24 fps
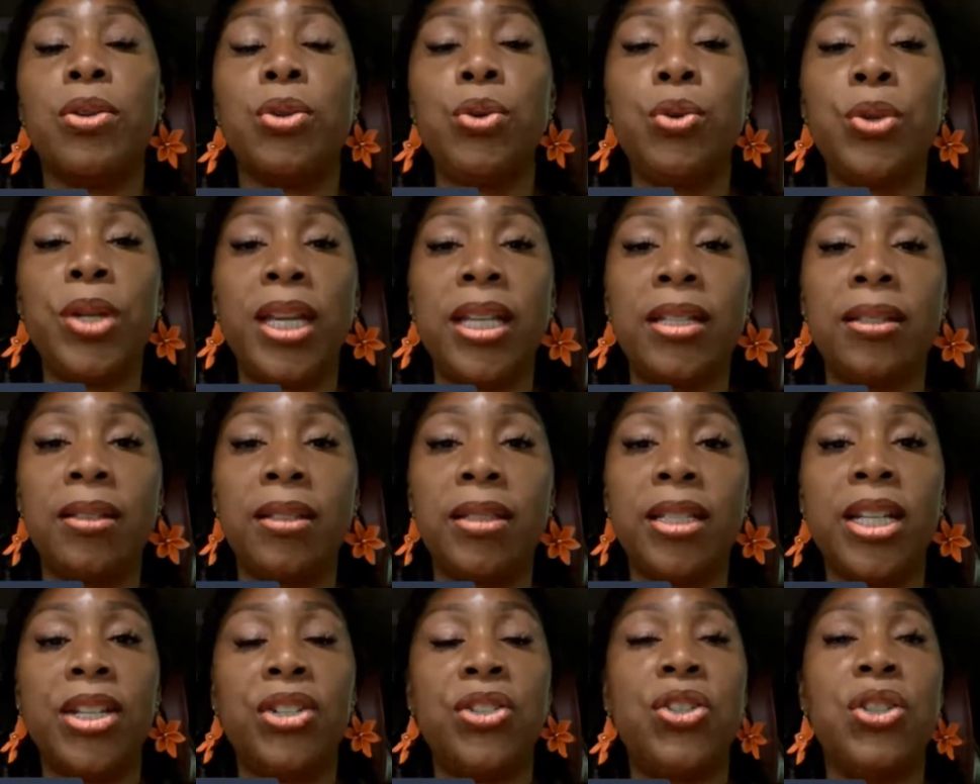can
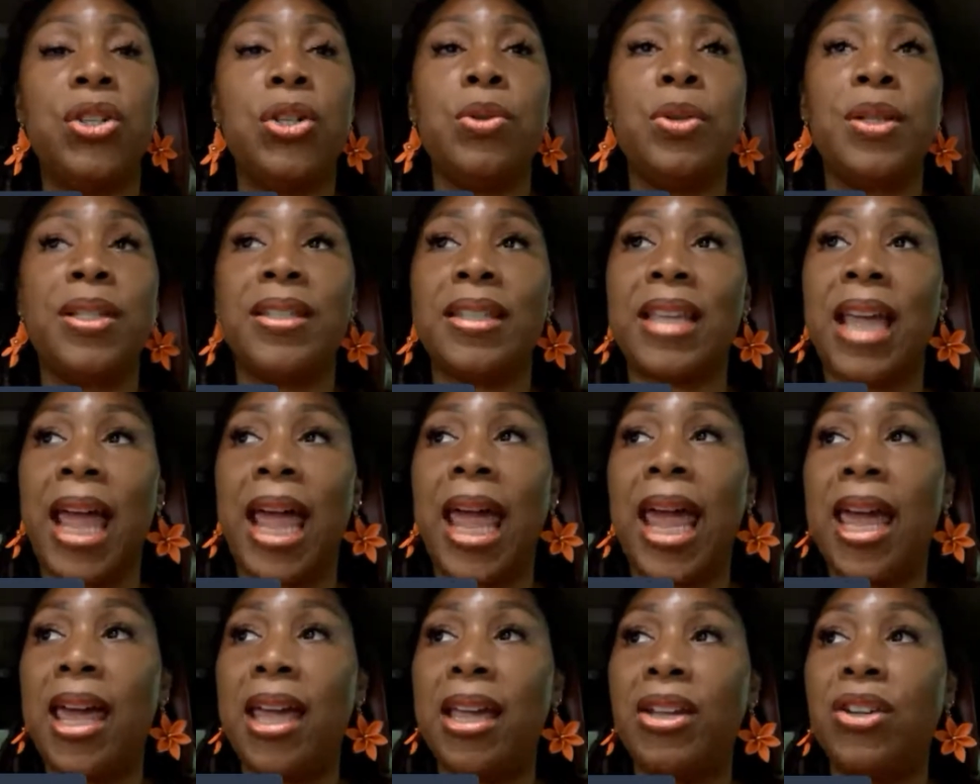look at you and say,
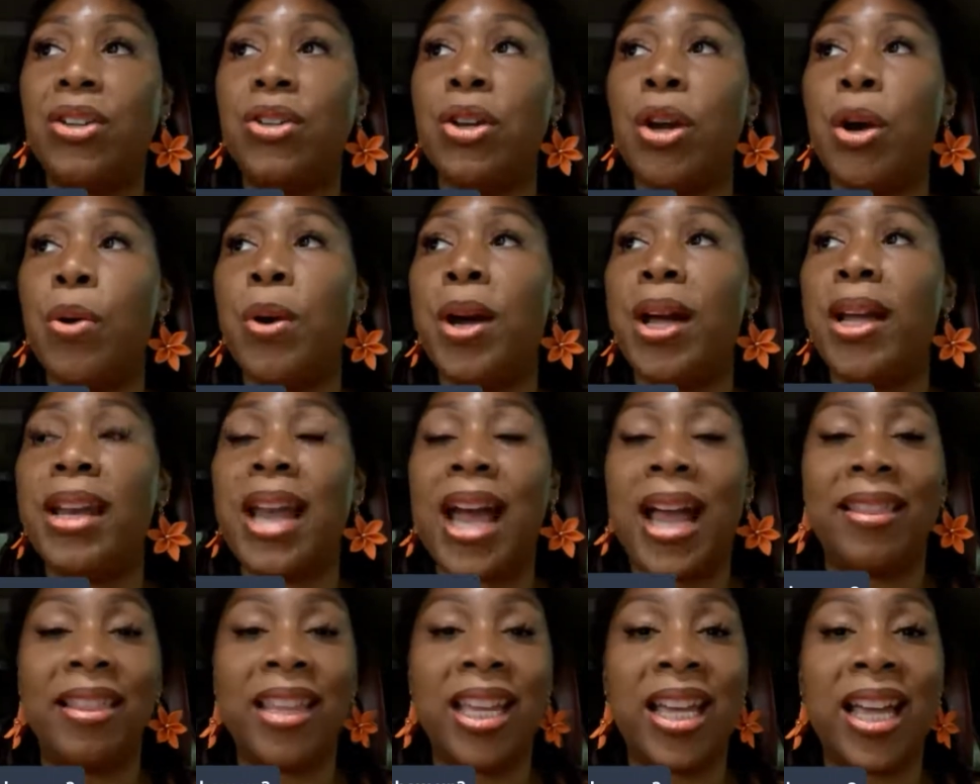hey, you know what,
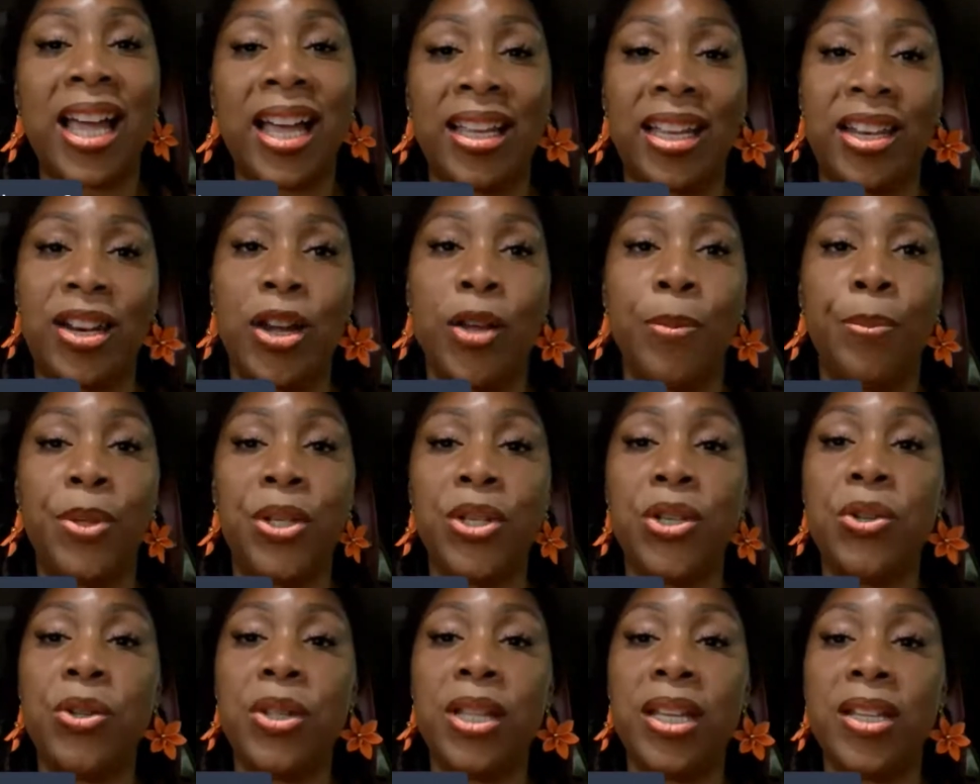I think I can help you
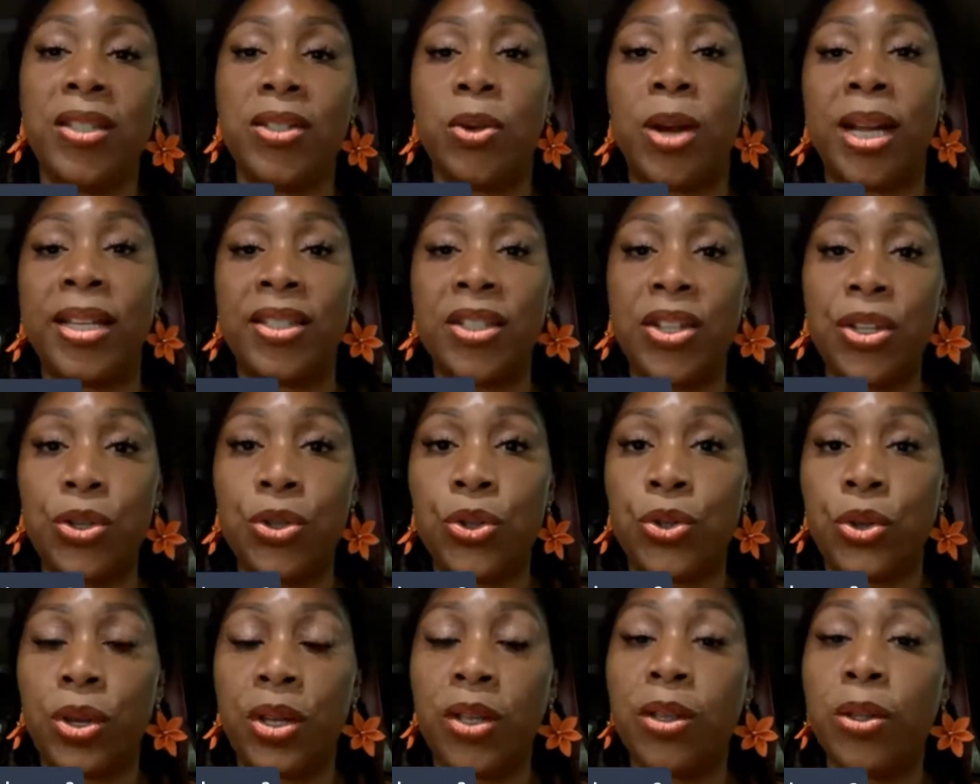do this, or I see you
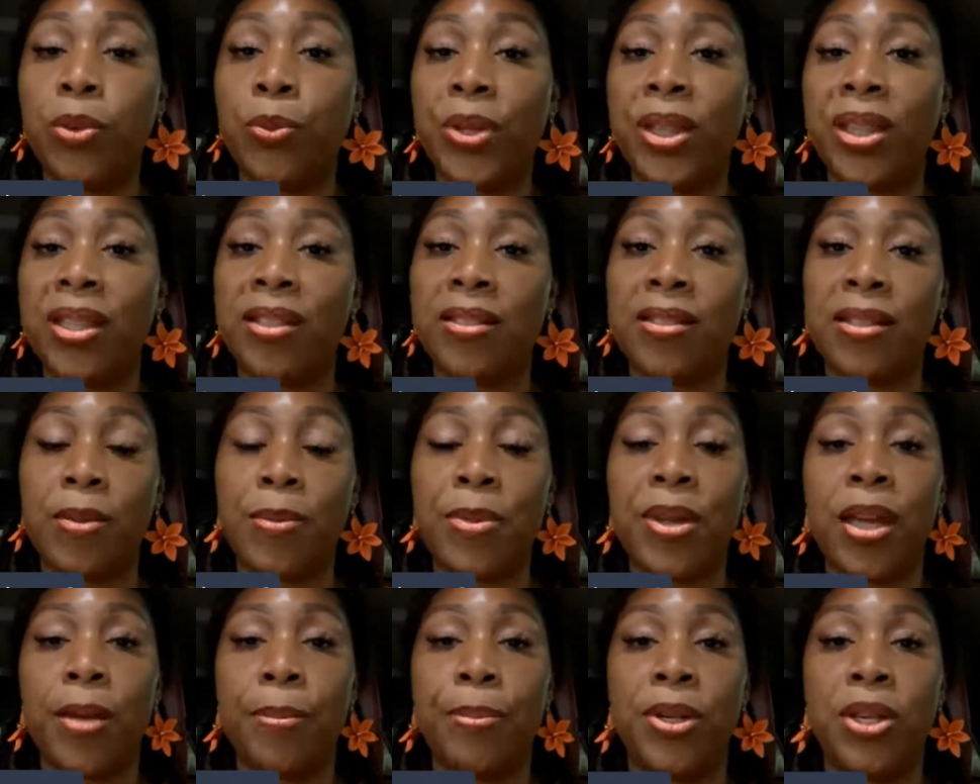struggling with this, let
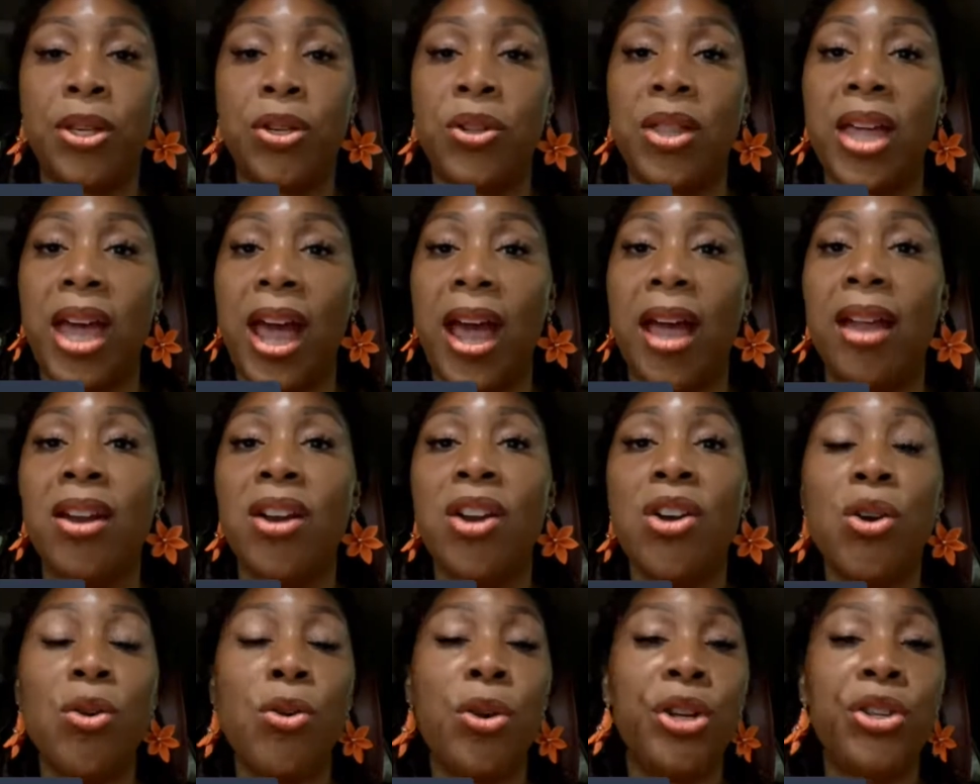me help you do that.
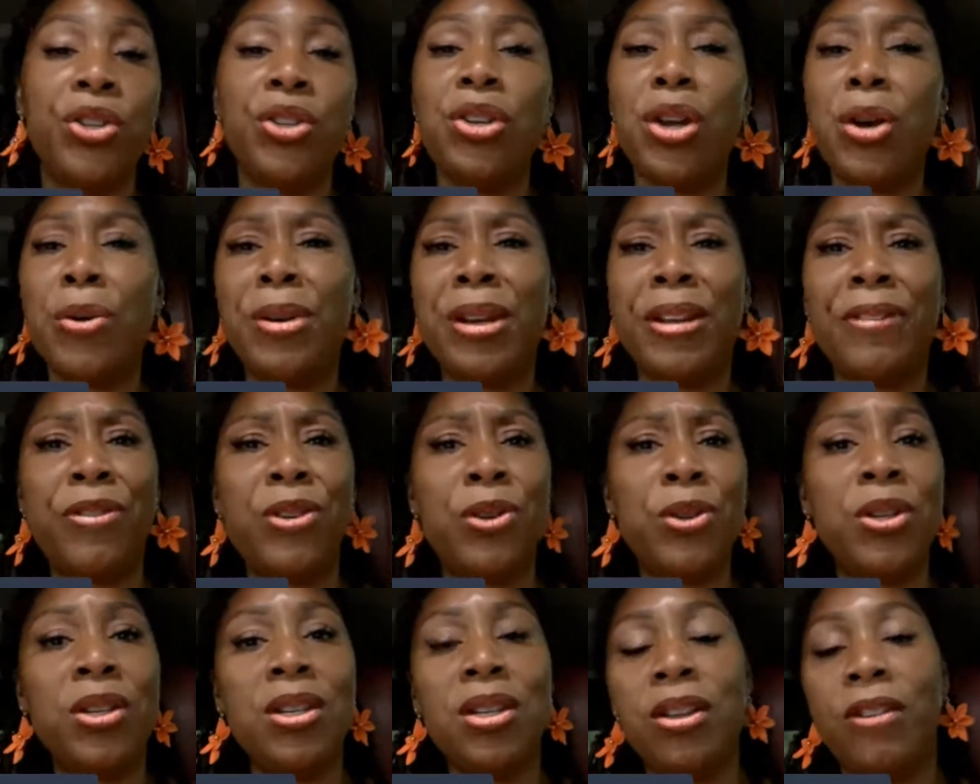Or you know what, if
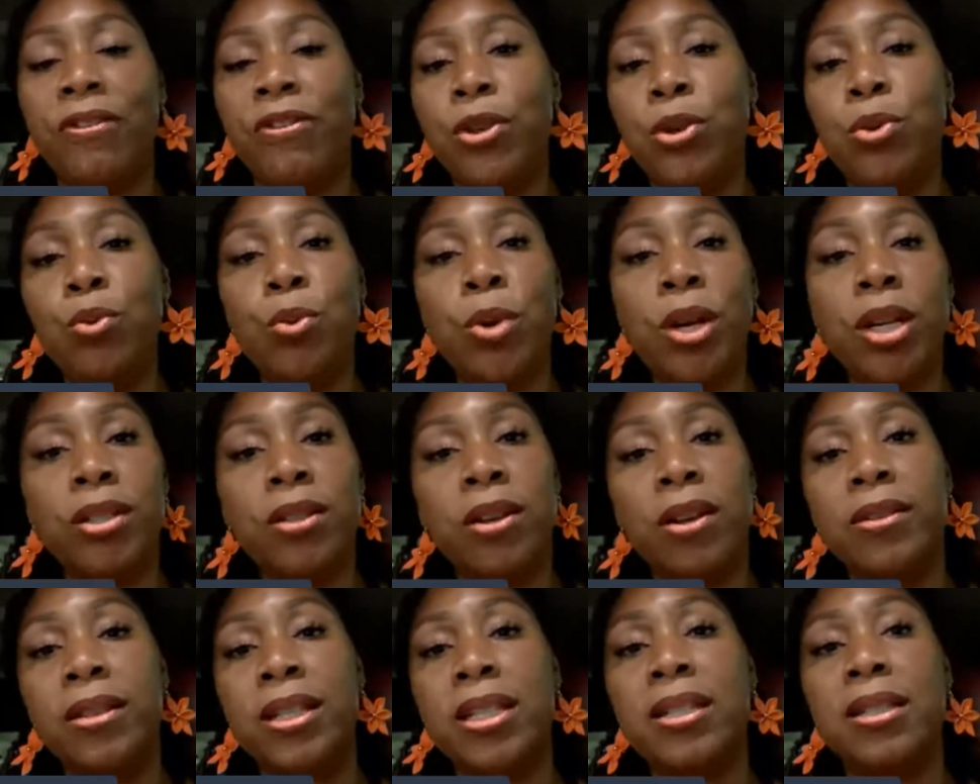you worked
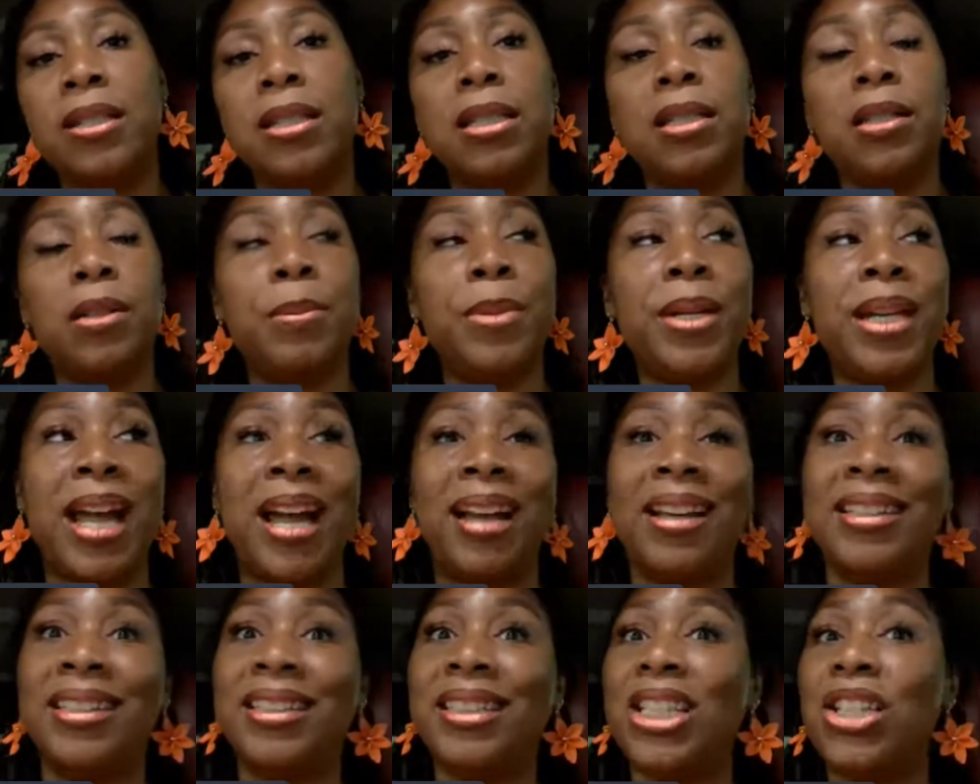on this a little bit, I
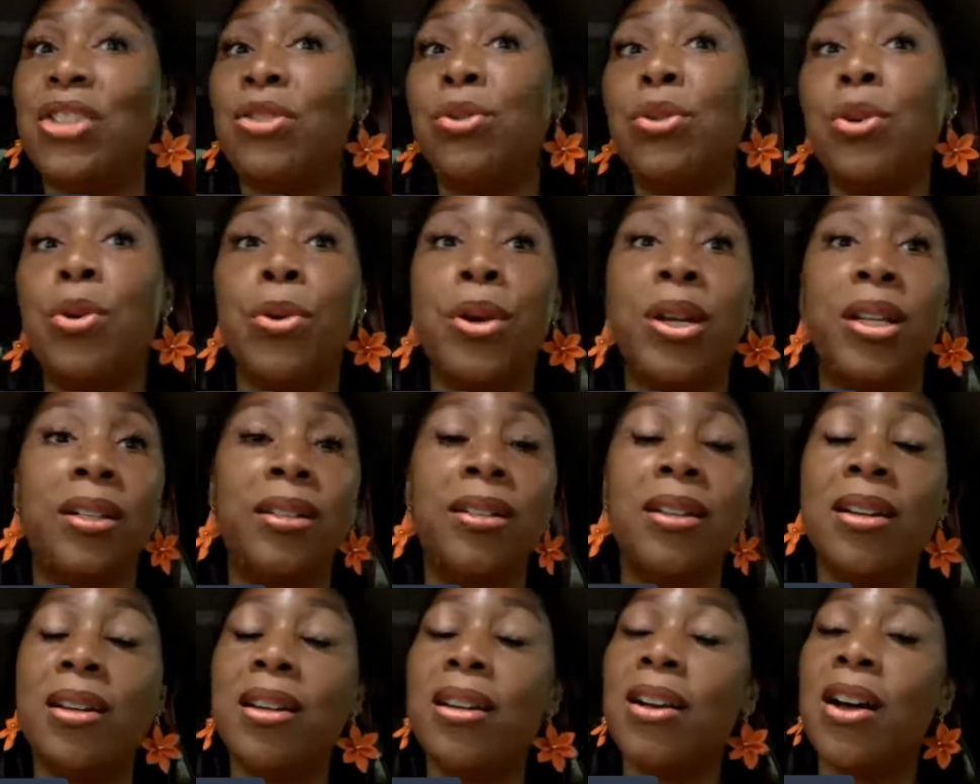could see you going
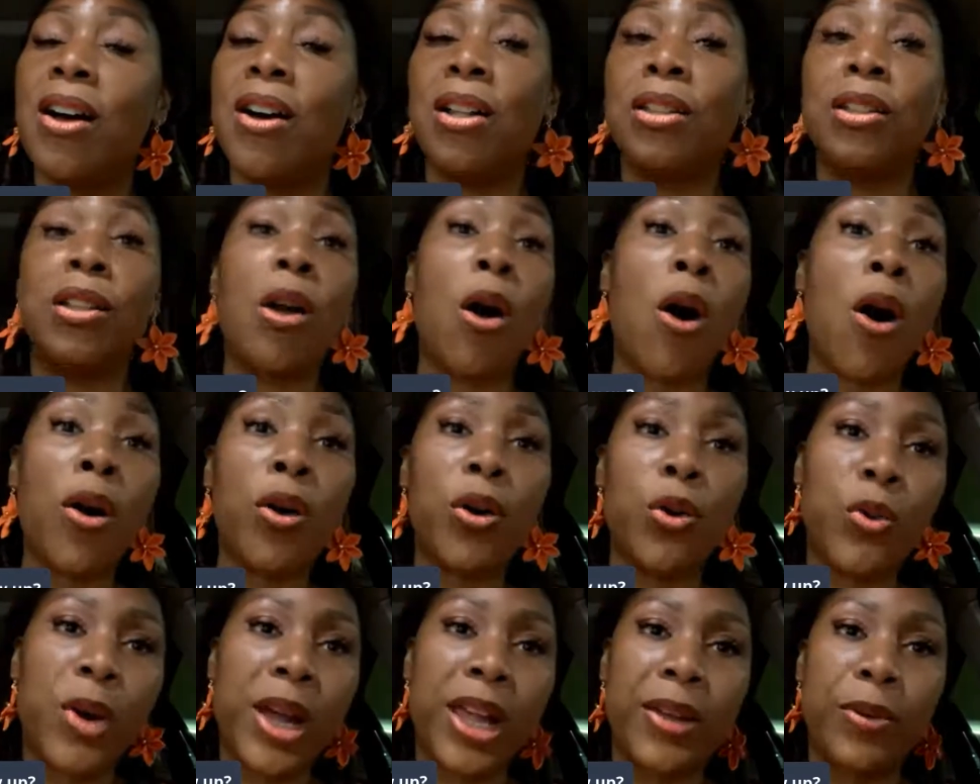a long
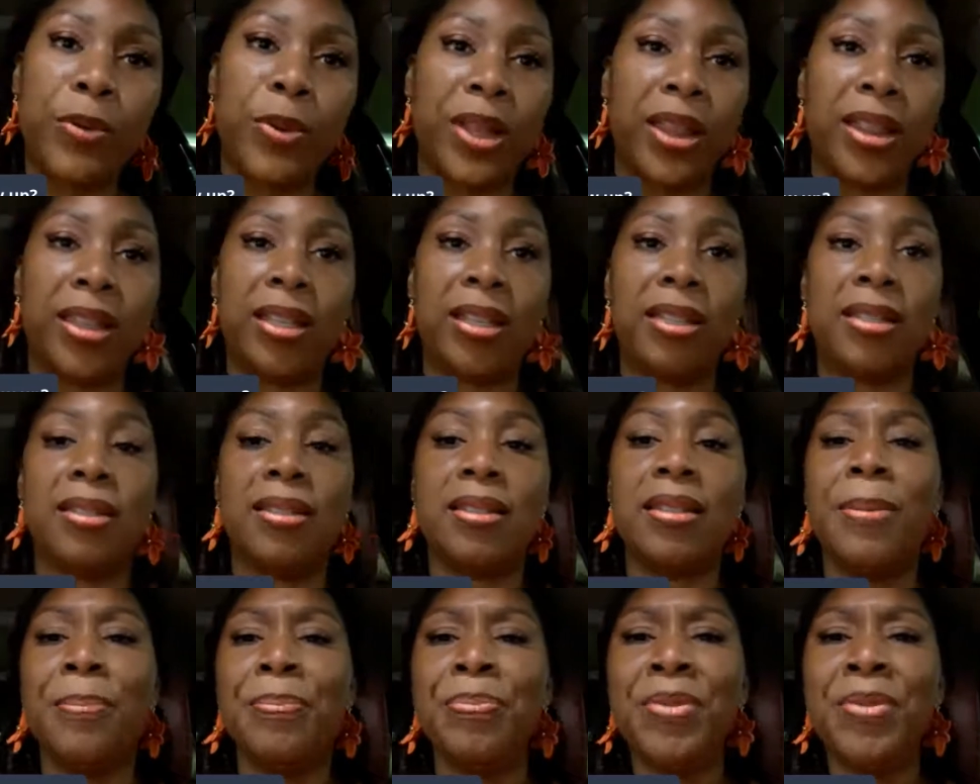way with this.